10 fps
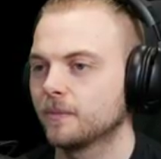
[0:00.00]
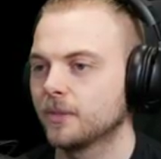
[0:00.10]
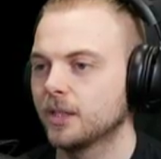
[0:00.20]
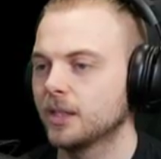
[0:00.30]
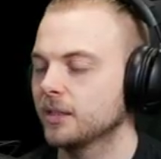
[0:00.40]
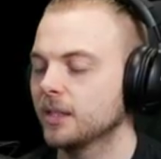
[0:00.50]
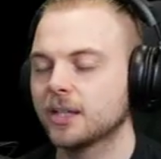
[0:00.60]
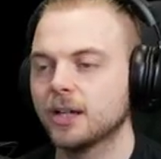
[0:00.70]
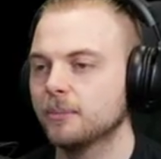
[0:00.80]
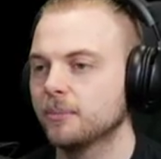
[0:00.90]
Uh, that
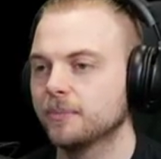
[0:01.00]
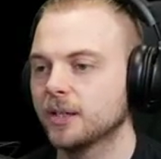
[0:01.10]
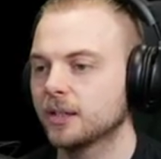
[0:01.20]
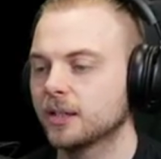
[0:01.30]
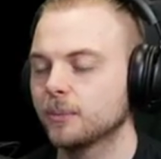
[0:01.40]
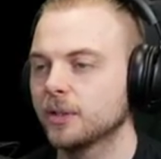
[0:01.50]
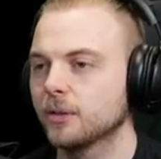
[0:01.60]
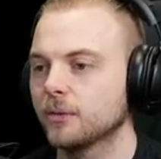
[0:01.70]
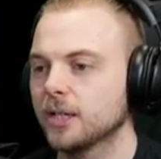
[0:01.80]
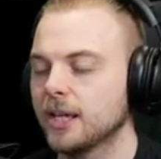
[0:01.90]
can't be... That, can we
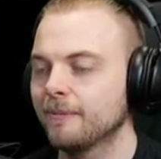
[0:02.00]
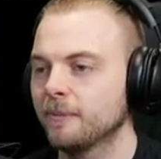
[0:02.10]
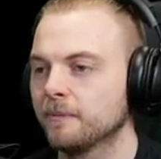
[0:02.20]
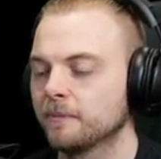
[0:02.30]
not rename him?